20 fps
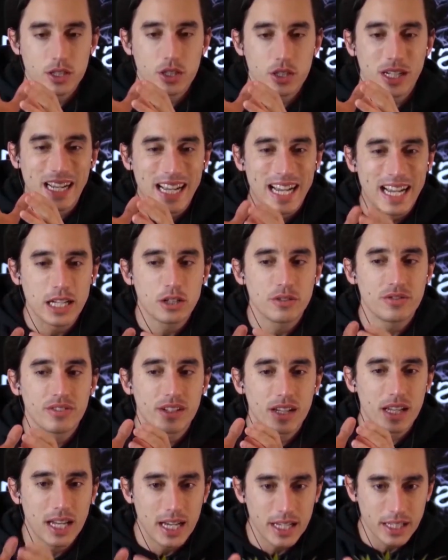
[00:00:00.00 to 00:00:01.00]
by solving
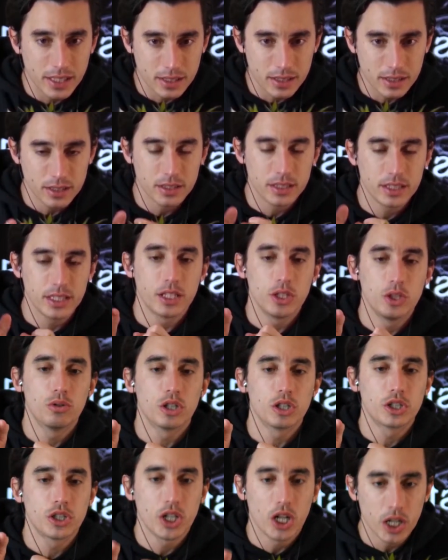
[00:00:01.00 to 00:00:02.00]
their silent
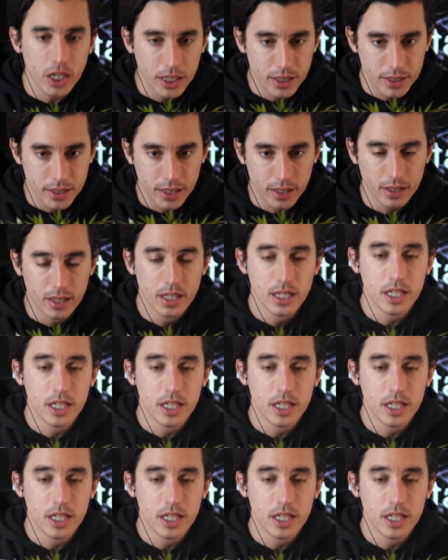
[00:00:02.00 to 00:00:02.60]
bottlenecks.